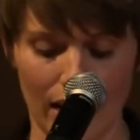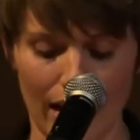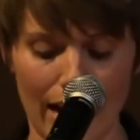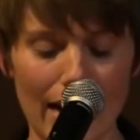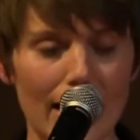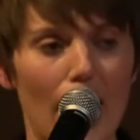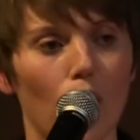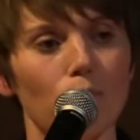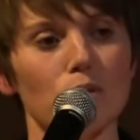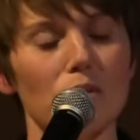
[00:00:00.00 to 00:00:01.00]
it
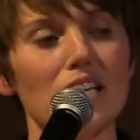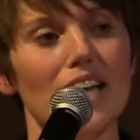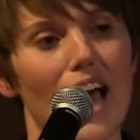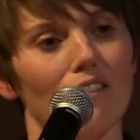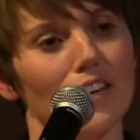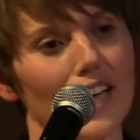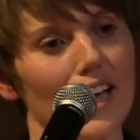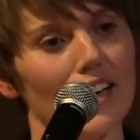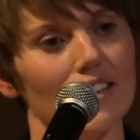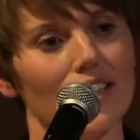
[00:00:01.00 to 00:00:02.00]
helped me
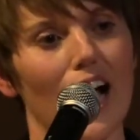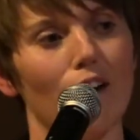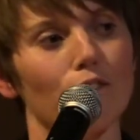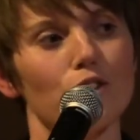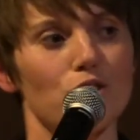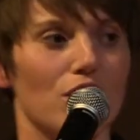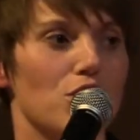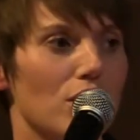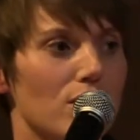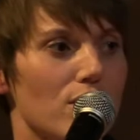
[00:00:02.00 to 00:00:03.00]
navigate
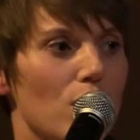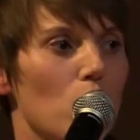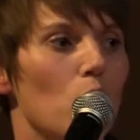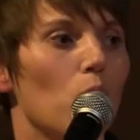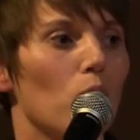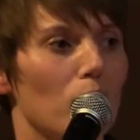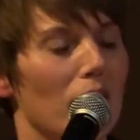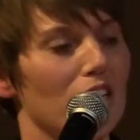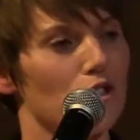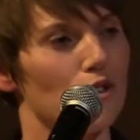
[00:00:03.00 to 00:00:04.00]
conversations with
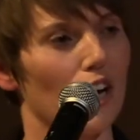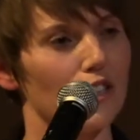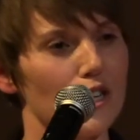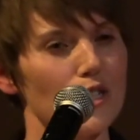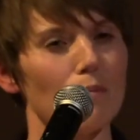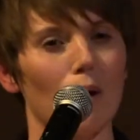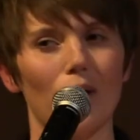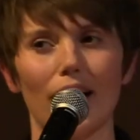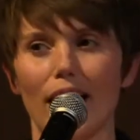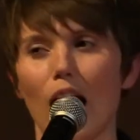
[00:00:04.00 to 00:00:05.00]
my instructors
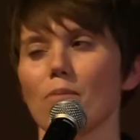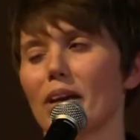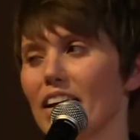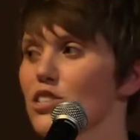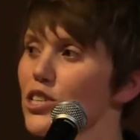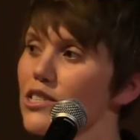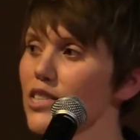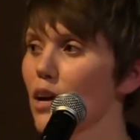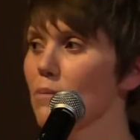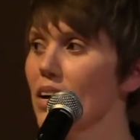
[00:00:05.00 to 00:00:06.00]
about accommodations
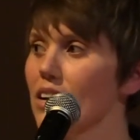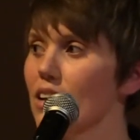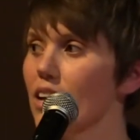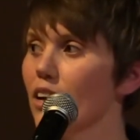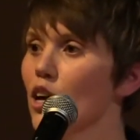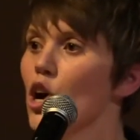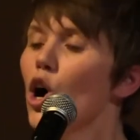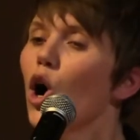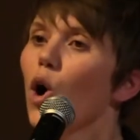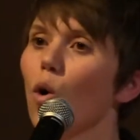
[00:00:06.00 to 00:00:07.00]
I might need,
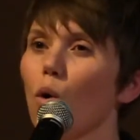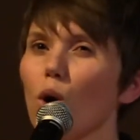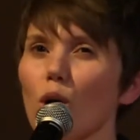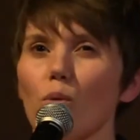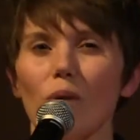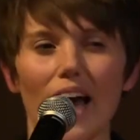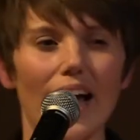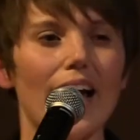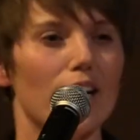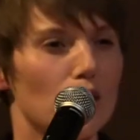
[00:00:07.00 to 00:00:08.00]
or when I
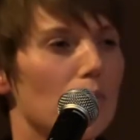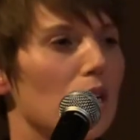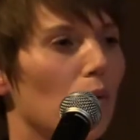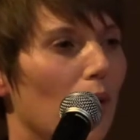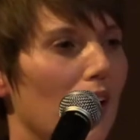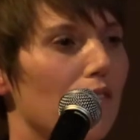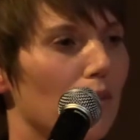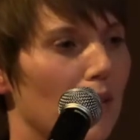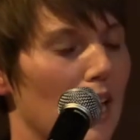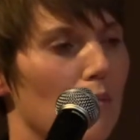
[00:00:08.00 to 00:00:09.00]
had to be away
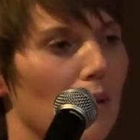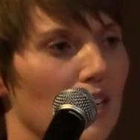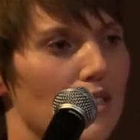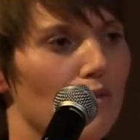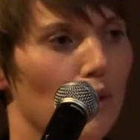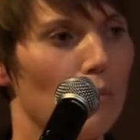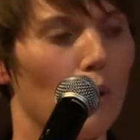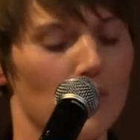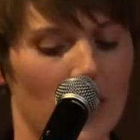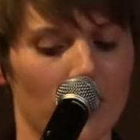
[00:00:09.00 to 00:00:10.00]
from campus for
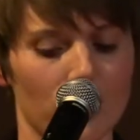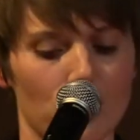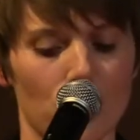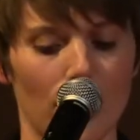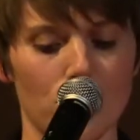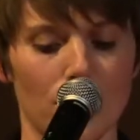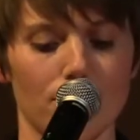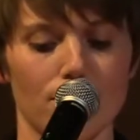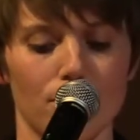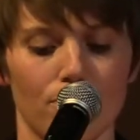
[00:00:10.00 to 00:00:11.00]
Botox
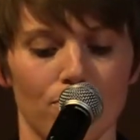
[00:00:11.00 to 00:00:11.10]
injections.